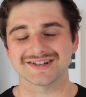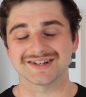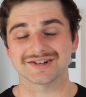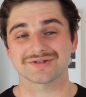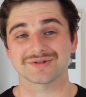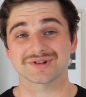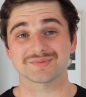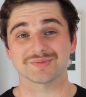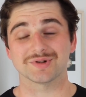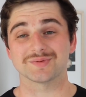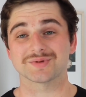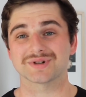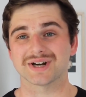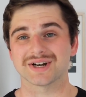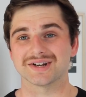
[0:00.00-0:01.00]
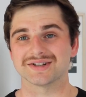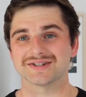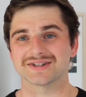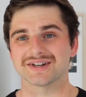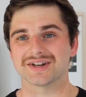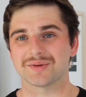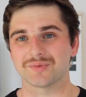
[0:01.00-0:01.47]
and Chris Bloomstran
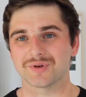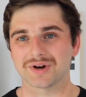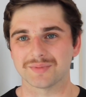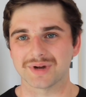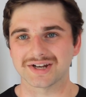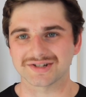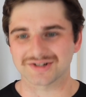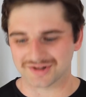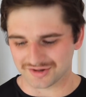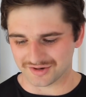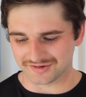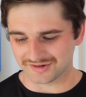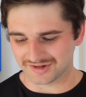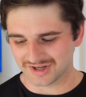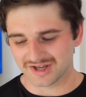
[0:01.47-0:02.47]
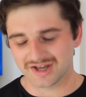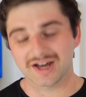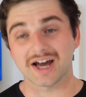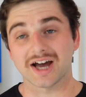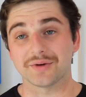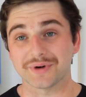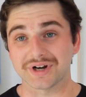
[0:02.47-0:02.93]
is the #1 man to clone
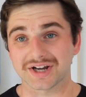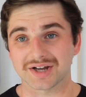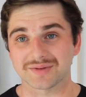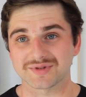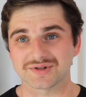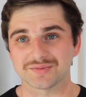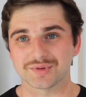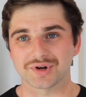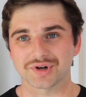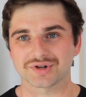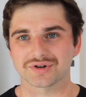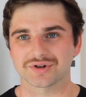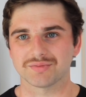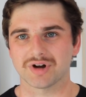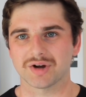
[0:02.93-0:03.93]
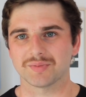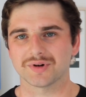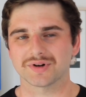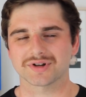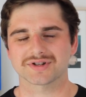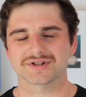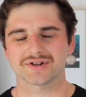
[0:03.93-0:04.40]
when it comes to Berkshire in my
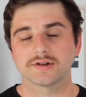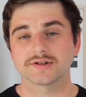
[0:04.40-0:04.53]
book.